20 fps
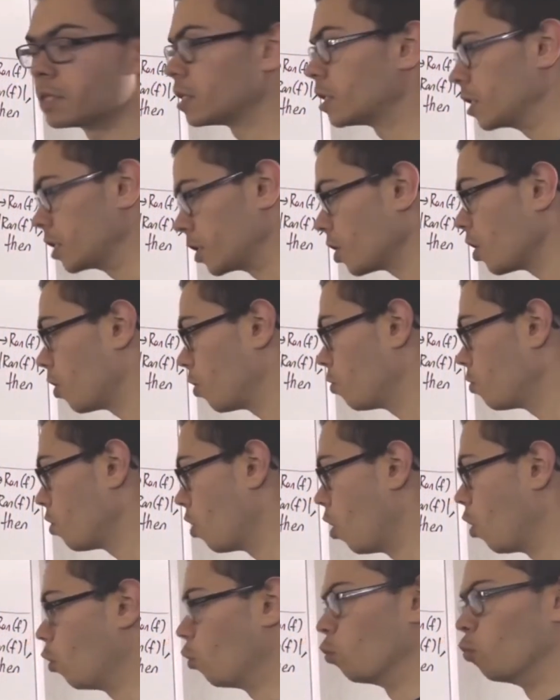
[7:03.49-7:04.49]
So
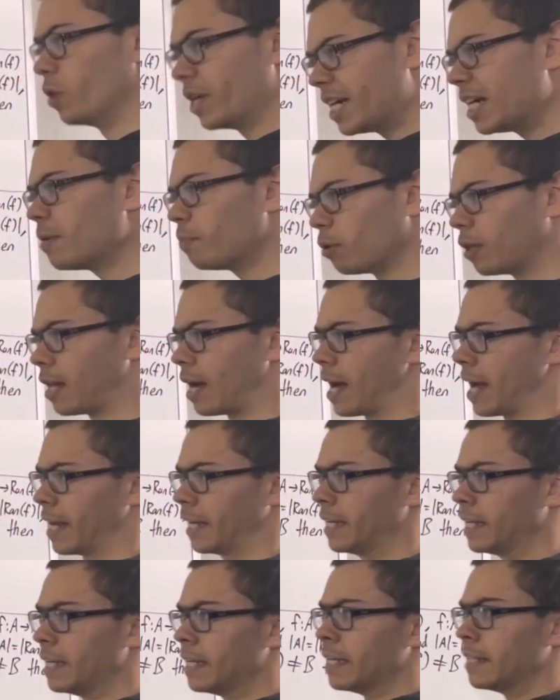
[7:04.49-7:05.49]
we can
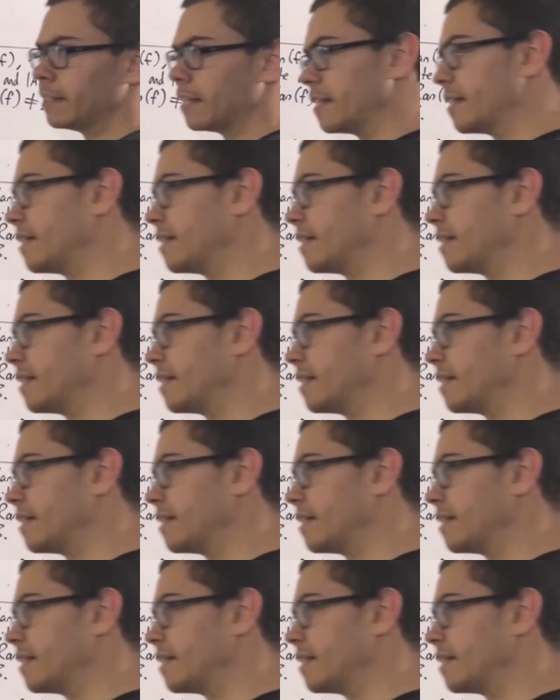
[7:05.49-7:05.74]
apply the